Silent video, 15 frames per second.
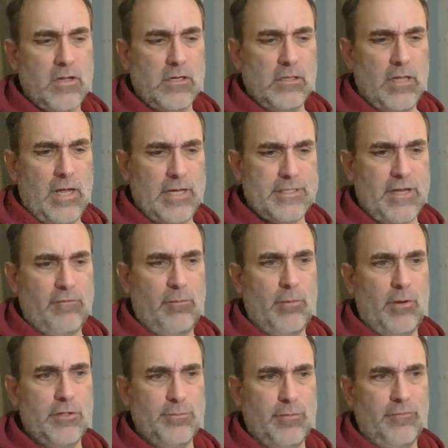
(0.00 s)
the last seven
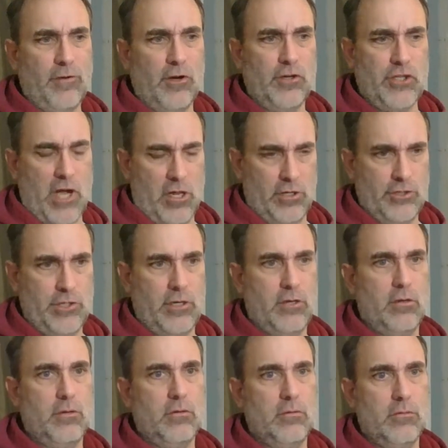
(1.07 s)
months have been very challenging.
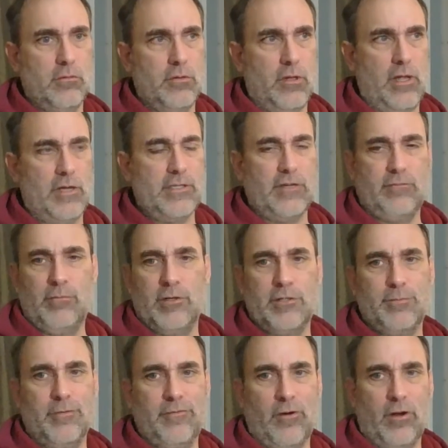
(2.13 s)
The last seven months
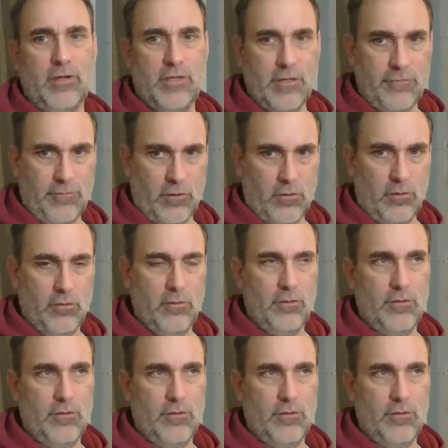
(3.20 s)
have been very difficult.